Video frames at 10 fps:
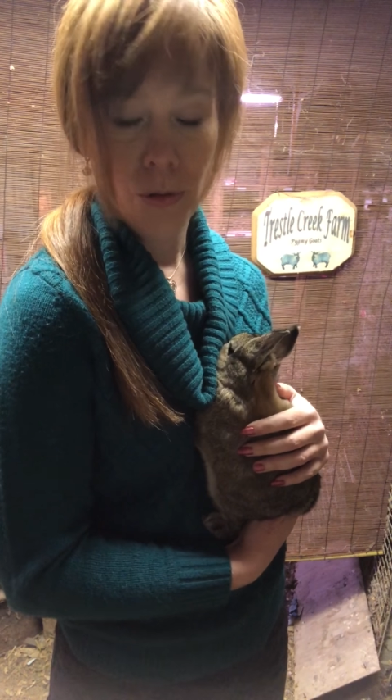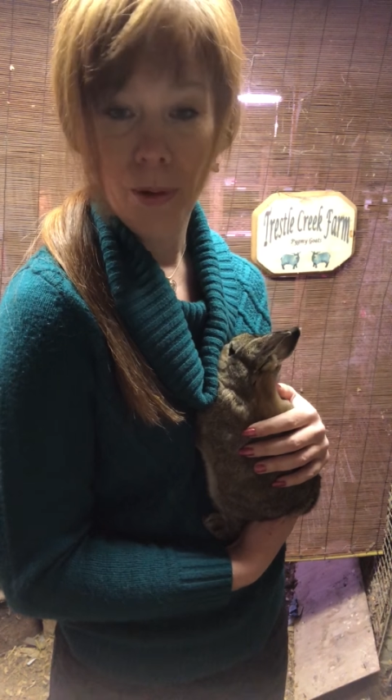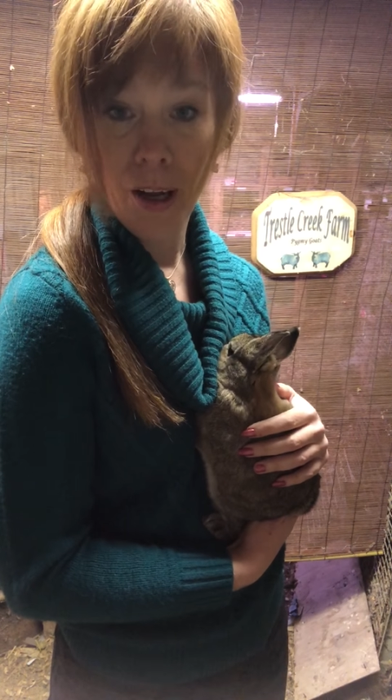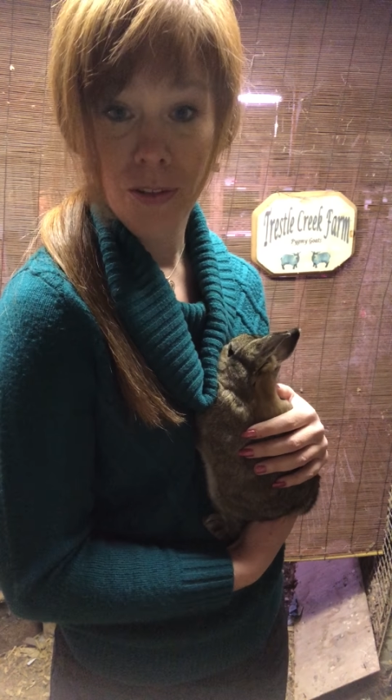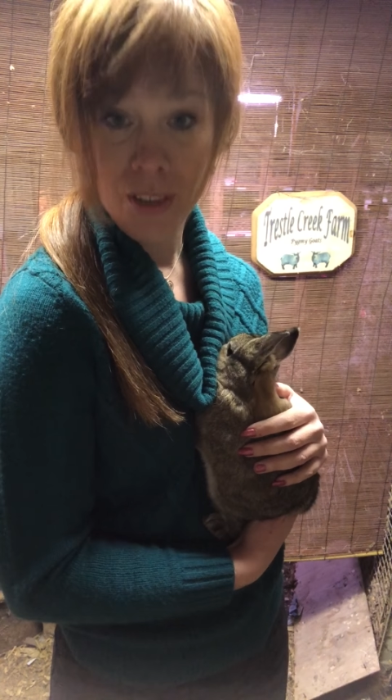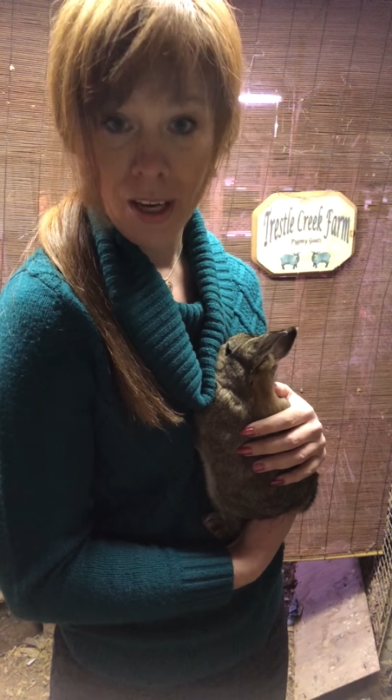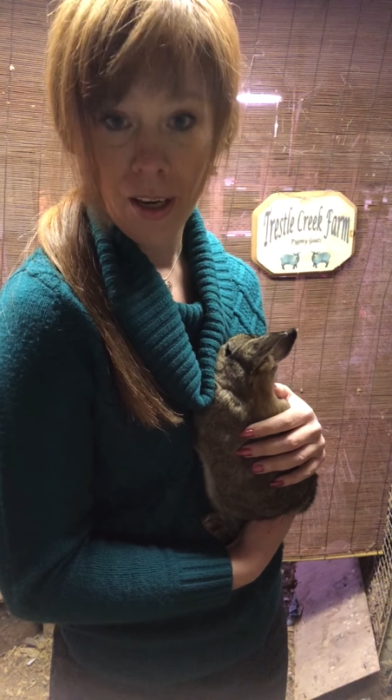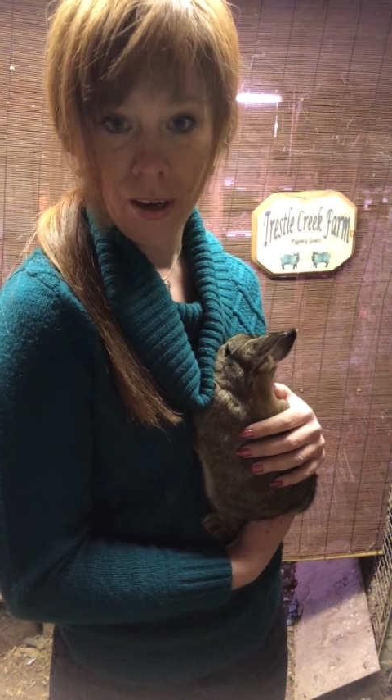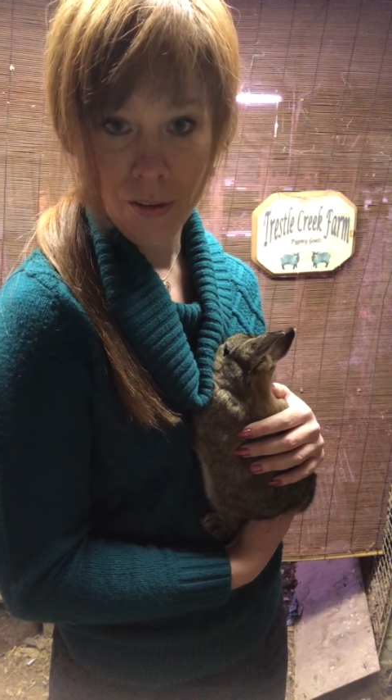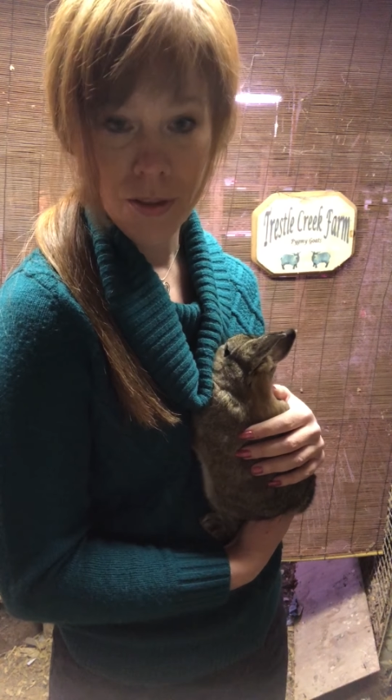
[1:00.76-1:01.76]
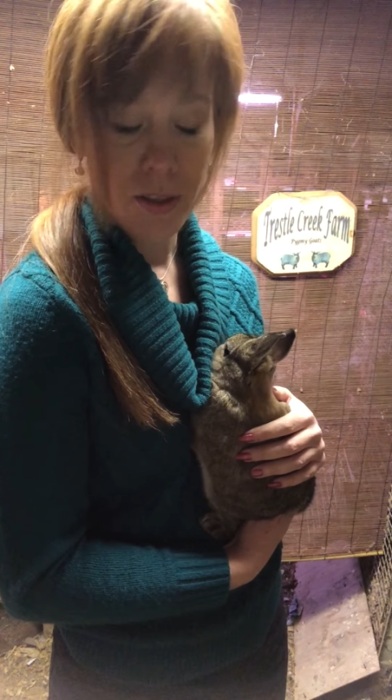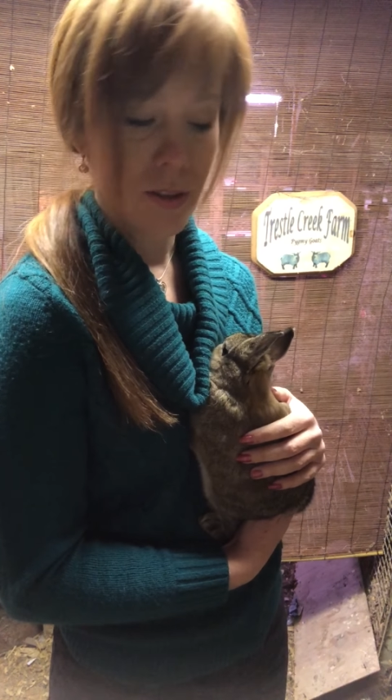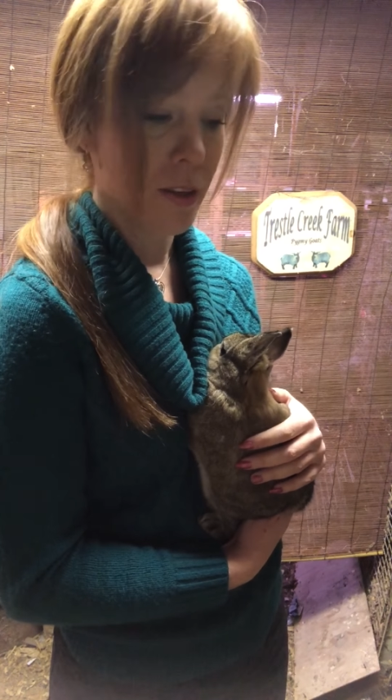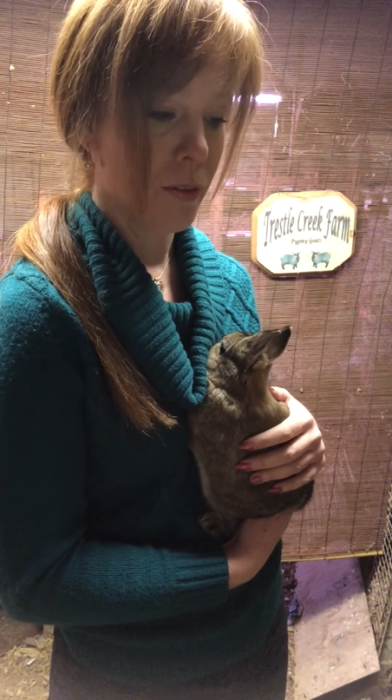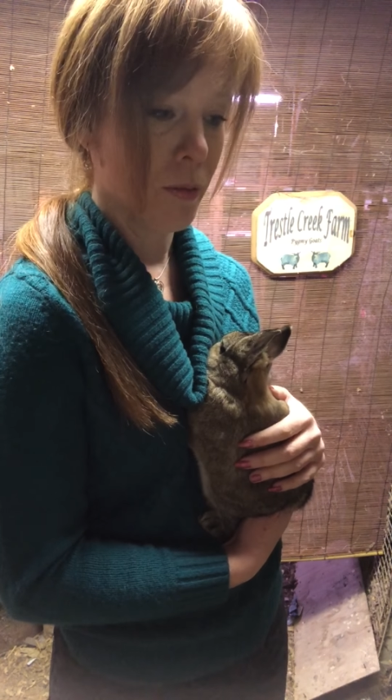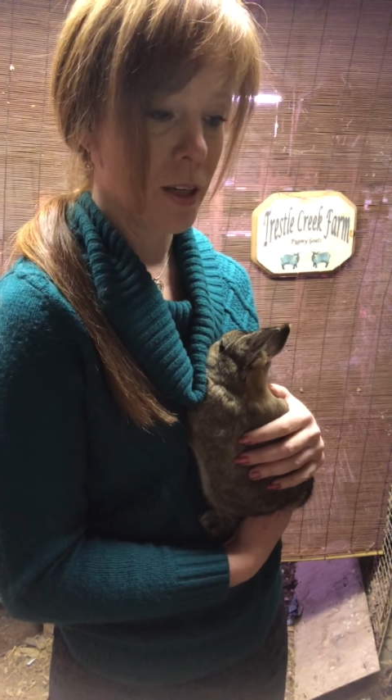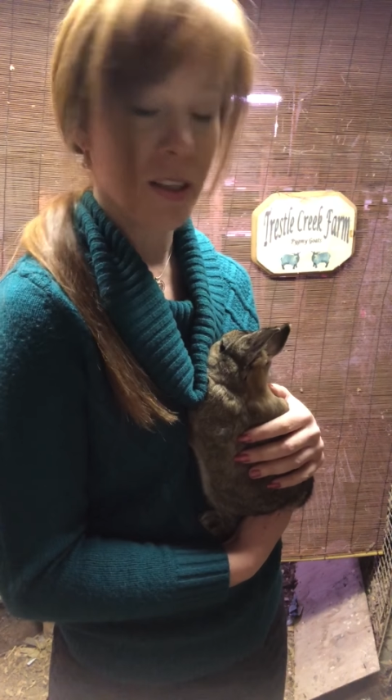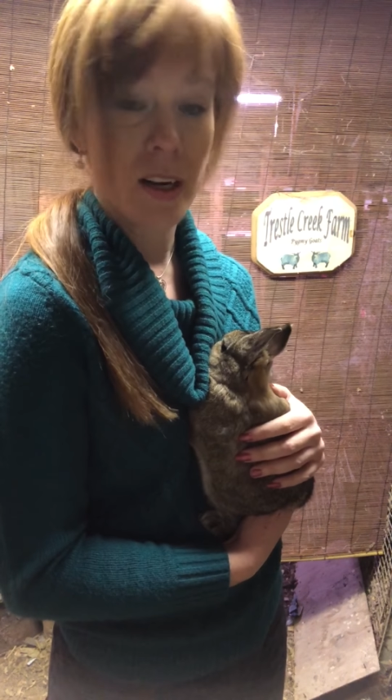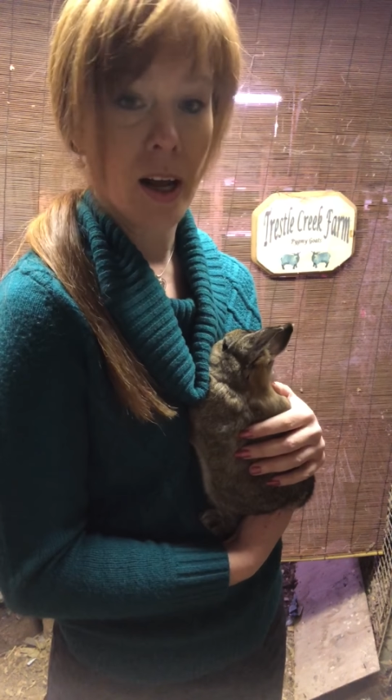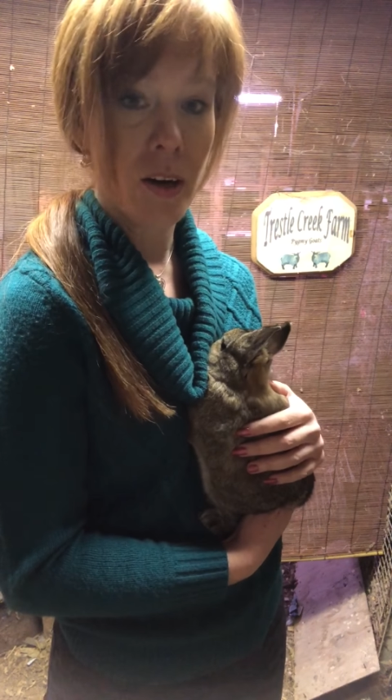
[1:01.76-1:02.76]
pounds 8 ounces. And the
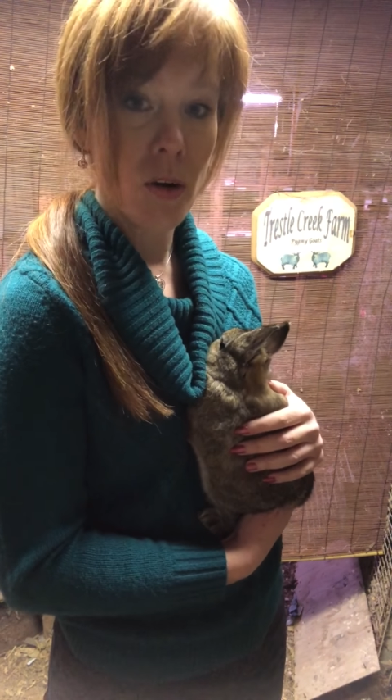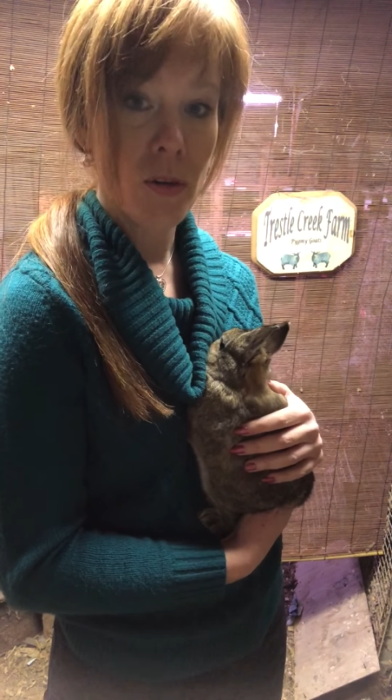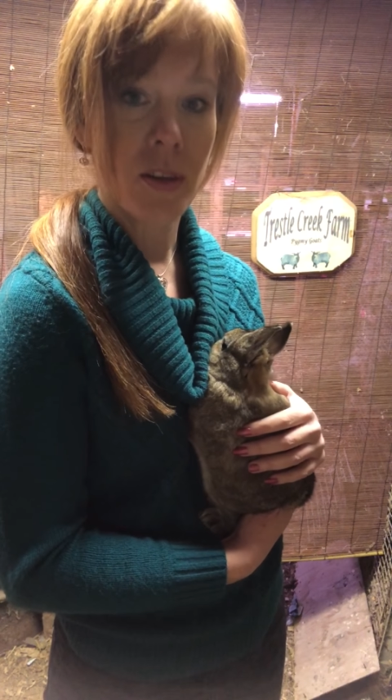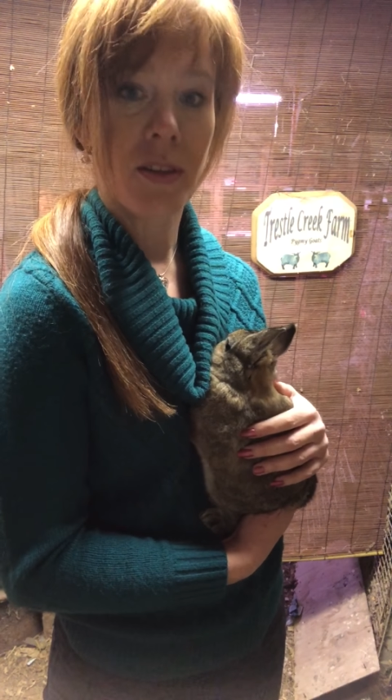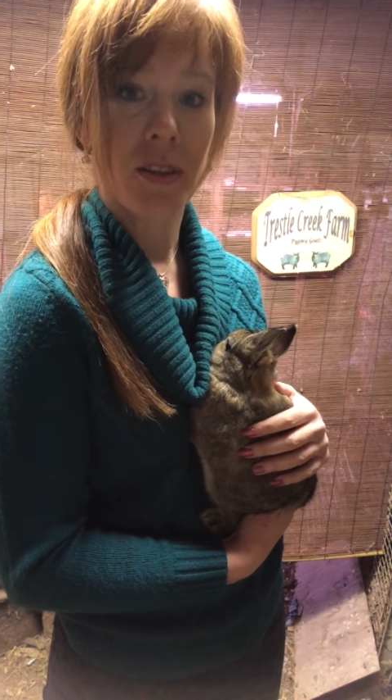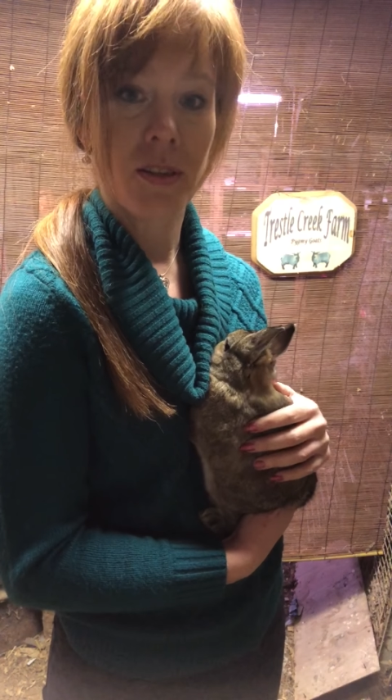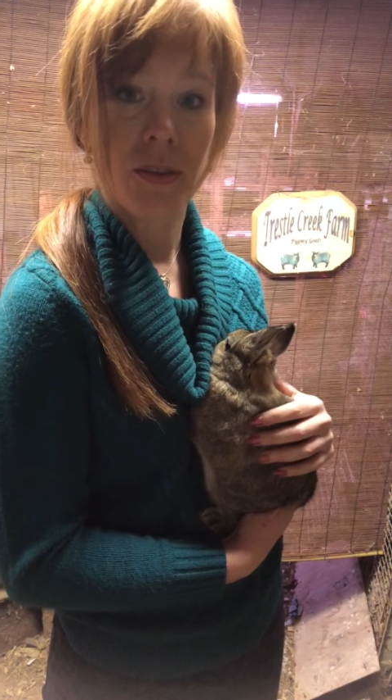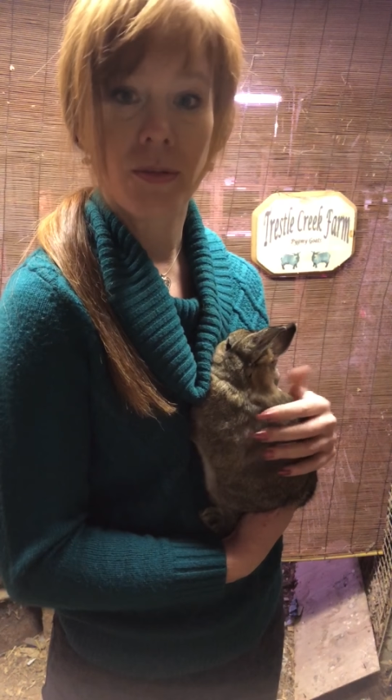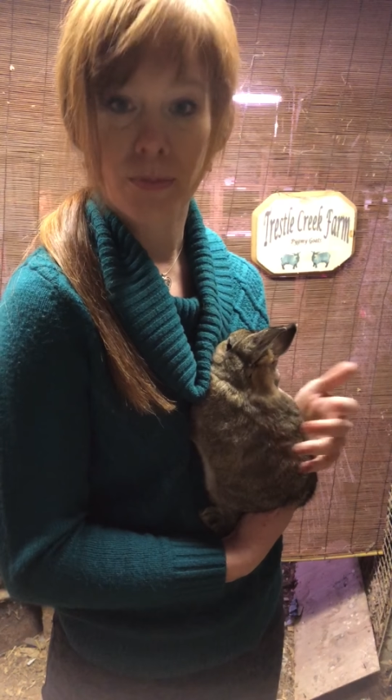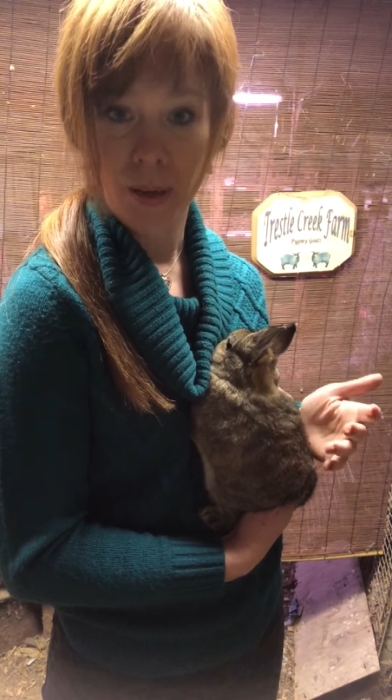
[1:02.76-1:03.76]
reason I know this is